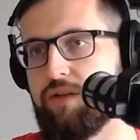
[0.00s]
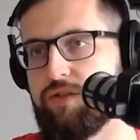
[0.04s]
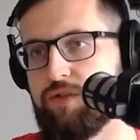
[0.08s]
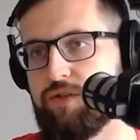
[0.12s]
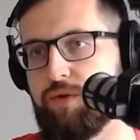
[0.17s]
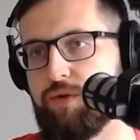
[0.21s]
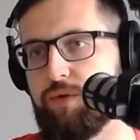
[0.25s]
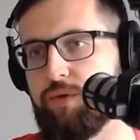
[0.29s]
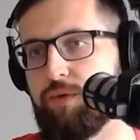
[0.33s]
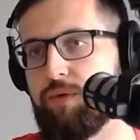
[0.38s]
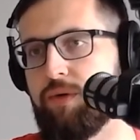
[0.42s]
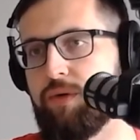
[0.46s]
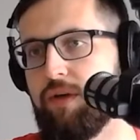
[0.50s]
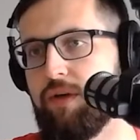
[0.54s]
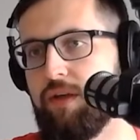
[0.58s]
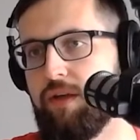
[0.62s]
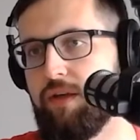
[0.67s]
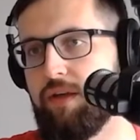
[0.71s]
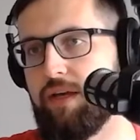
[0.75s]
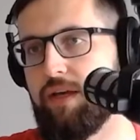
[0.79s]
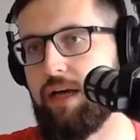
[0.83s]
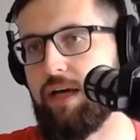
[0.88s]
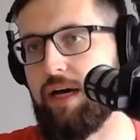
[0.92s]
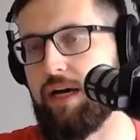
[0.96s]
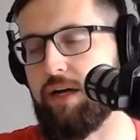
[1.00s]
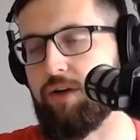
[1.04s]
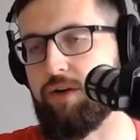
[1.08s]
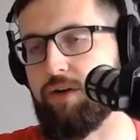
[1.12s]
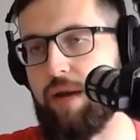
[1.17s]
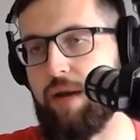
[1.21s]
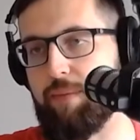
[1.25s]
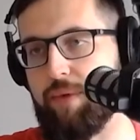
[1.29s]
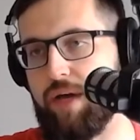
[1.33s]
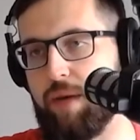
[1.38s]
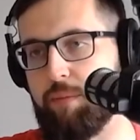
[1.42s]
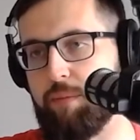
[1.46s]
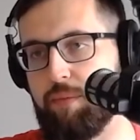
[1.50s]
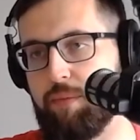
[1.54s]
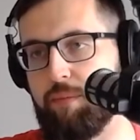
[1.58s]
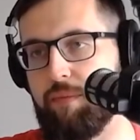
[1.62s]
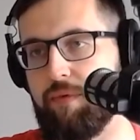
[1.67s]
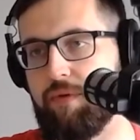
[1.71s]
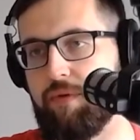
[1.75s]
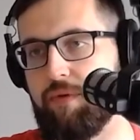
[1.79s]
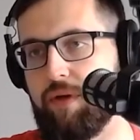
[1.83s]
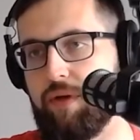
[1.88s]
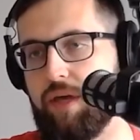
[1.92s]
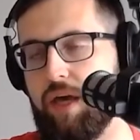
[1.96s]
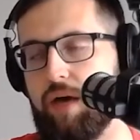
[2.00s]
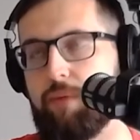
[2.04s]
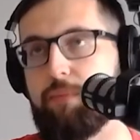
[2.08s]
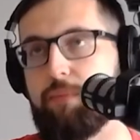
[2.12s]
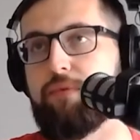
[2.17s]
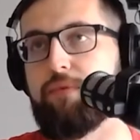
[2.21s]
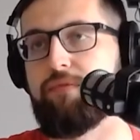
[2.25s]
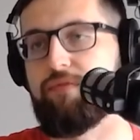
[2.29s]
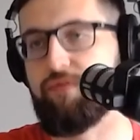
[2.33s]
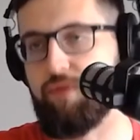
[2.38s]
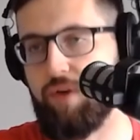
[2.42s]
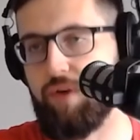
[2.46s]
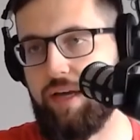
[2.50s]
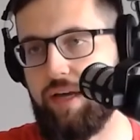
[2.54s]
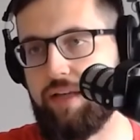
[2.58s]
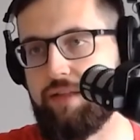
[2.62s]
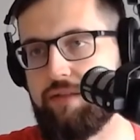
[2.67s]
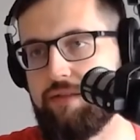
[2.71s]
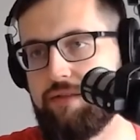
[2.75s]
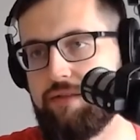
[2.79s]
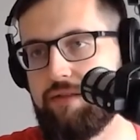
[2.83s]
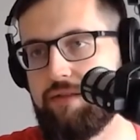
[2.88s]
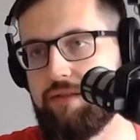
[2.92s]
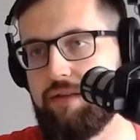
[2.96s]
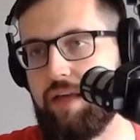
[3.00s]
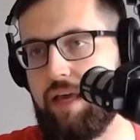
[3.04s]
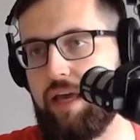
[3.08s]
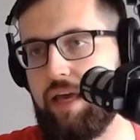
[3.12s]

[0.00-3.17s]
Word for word: to grab a couple friends